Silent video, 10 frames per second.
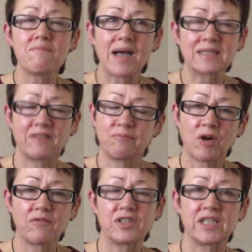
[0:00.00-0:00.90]
massive
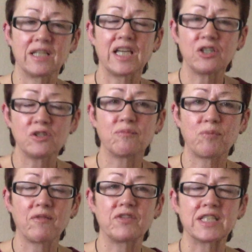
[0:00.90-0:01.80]
poverty, issues of
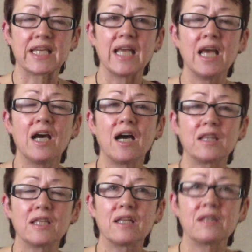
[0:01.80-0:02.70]
poverty,
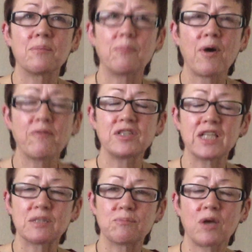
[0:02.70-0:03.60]
and the
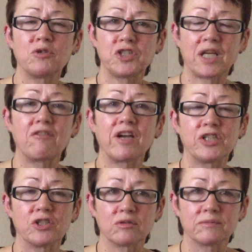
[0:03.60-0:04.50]
poverty is
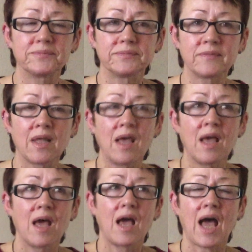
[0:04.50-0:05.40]
post-generational,
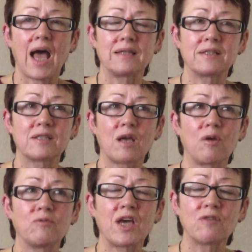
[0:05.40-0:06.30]
and so
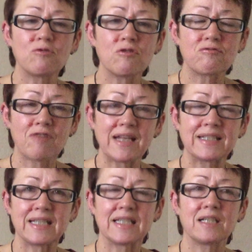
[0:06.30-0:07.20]
they're
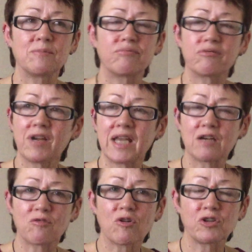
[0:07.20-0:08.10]
already pretty
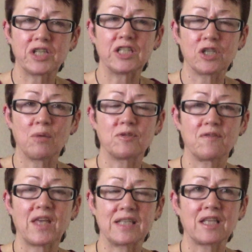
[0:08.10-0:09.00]
crushed in terms
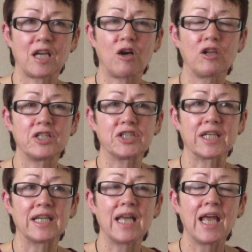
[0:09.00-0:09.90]
of their
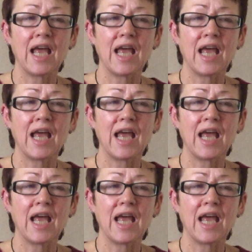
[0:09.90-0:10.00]
psychology,